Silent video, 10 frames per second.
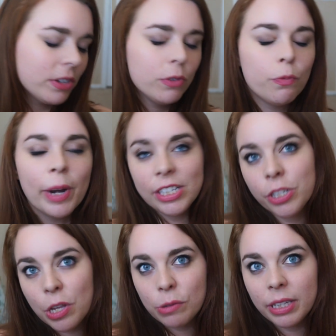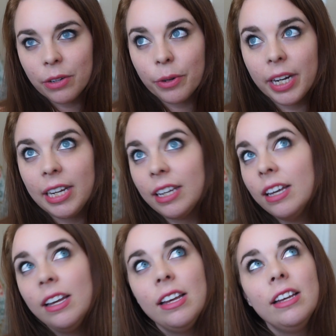Rachel O'Leary,
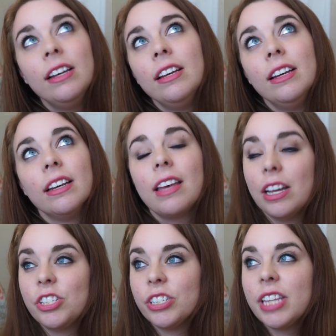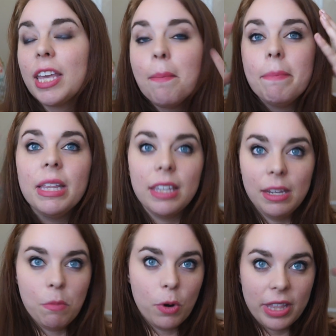gosh, there's like a
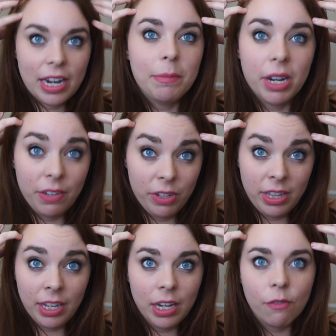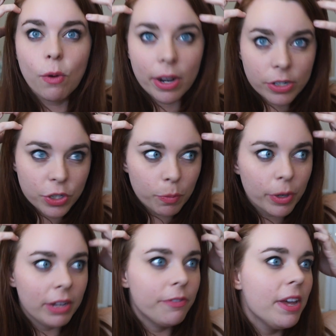million more that I'm not even thinking of. Rotter Tube
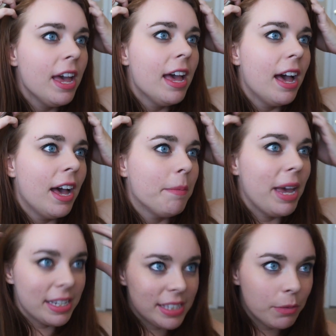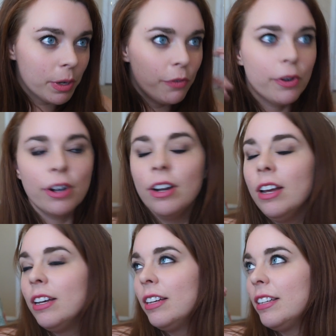Reef, SC Reefer,
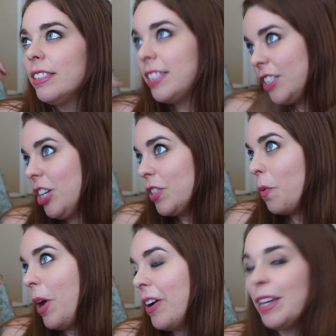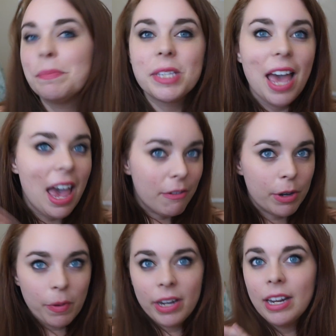CJ's Aquariums,
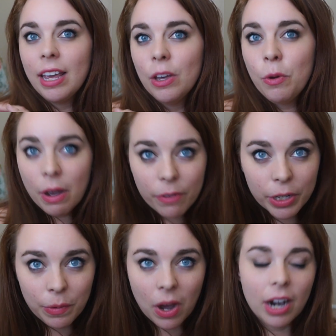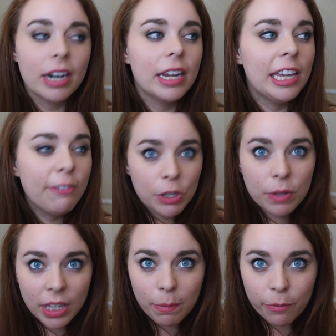everyone. Whoever you are, if you
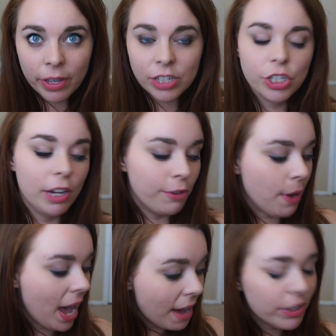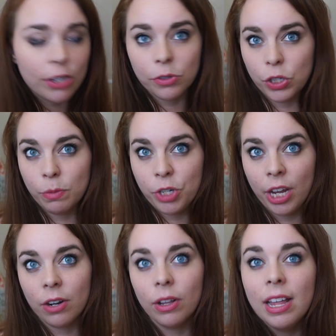keep fish, if you have a YouTube
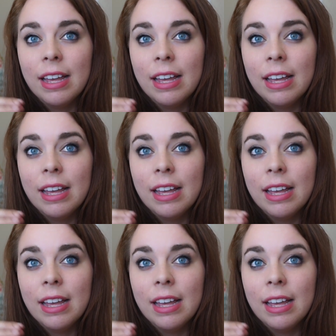channel,